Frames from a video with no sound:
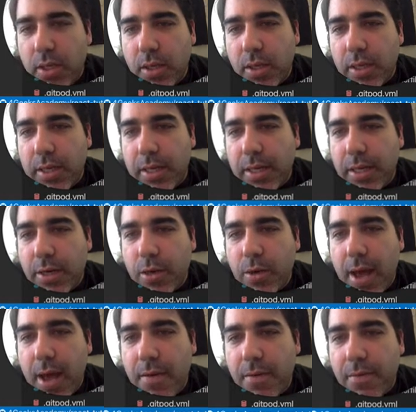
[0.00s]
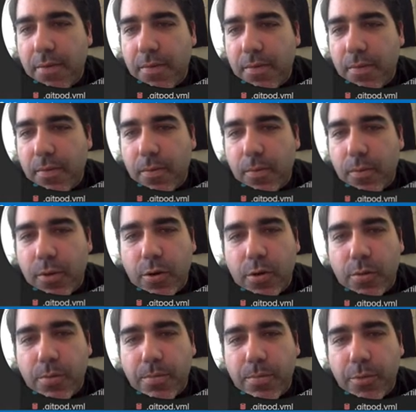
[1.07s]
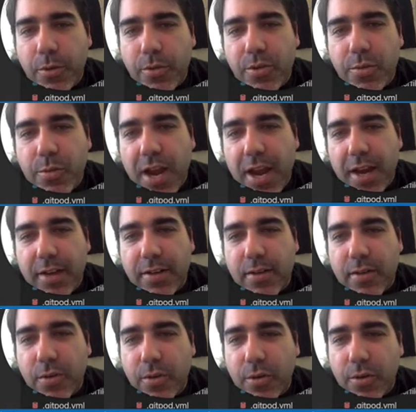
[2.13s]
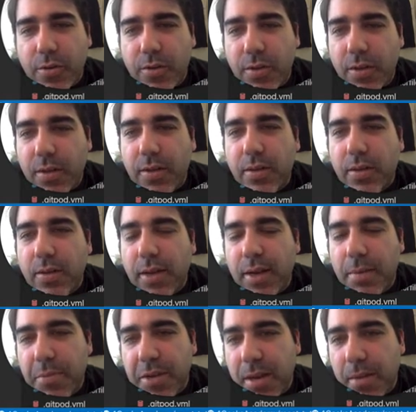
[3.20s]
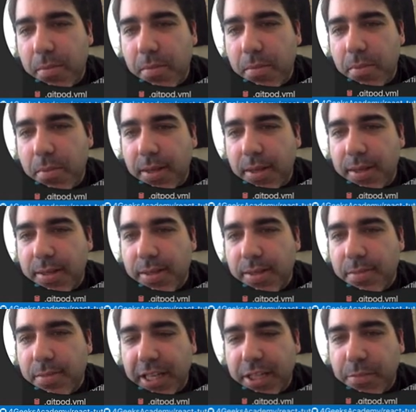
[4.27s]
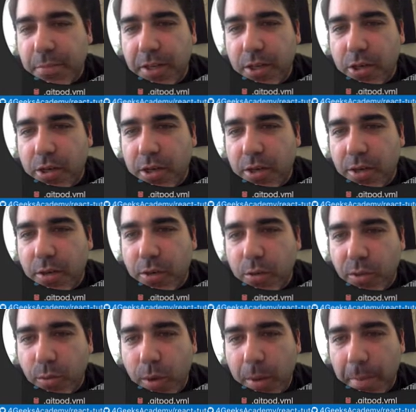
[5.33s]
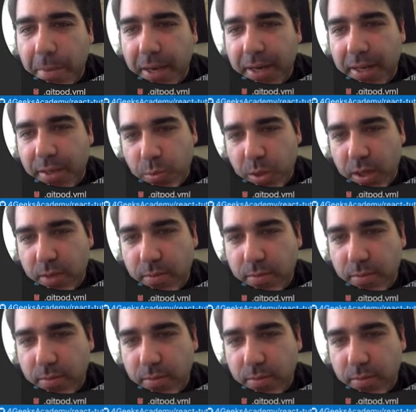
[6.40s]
Here you have, when you're using React, you're using NPM as package manager and you're using Webpack as well.